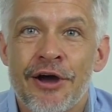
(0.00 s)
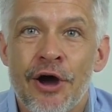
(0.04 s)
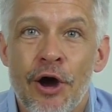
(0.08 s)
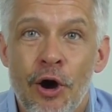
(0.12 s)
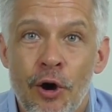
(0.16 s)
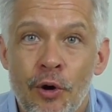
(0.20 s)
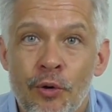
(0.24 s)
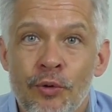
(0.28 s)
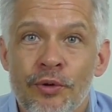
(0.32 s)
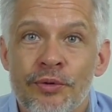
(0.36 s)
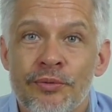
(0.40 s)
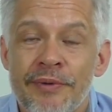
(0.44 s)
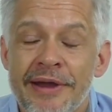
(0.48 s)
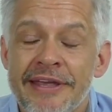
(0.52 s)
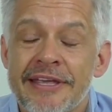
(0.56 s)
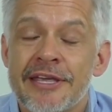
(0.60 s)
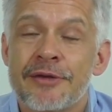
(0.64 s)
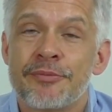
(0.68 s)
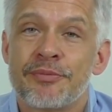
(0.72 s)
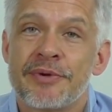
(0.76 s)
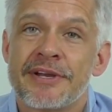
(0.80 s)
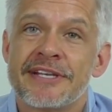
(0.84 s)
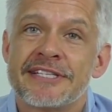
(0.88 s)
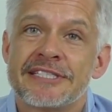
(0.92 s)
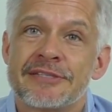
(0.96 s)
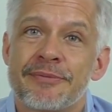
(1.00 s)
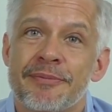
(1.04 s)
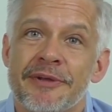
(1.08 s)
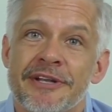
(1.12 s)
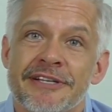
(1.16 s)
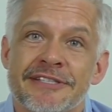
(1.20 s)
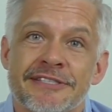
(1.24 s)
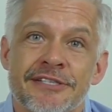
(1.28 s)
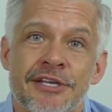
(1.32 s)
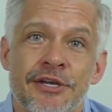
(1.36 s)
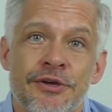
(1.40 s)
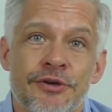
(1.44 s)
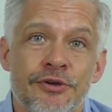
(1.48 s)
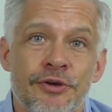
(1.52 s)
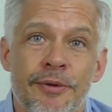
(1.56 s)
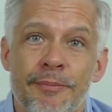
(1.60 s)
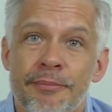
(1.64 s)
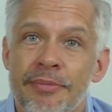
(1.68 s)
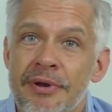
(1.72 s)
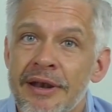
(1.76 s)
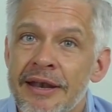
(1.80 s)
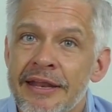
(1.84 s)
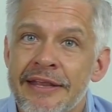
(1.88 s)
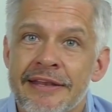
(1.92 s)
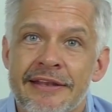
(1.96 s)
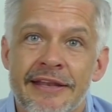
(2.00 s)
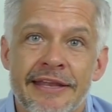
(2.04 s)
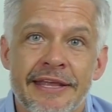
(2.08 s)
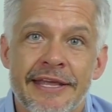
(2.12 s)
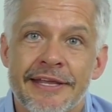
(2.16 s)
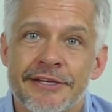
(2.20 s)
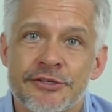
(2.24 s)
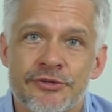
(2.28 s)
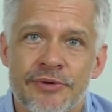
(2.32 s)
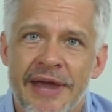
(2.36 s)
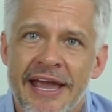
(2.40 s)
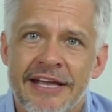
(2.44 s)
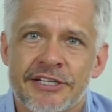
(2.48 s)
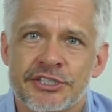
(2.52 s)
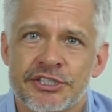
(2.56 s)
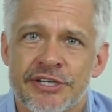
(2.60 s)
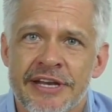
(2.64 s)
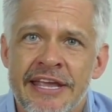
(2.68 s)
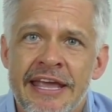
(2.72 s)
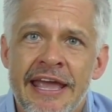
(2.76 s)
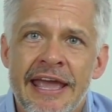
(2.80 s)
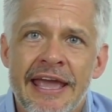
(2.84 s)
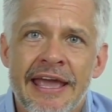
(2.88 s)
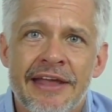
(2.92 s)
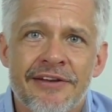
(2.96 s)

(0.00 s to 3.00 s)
whole Reiki Principles completely into action.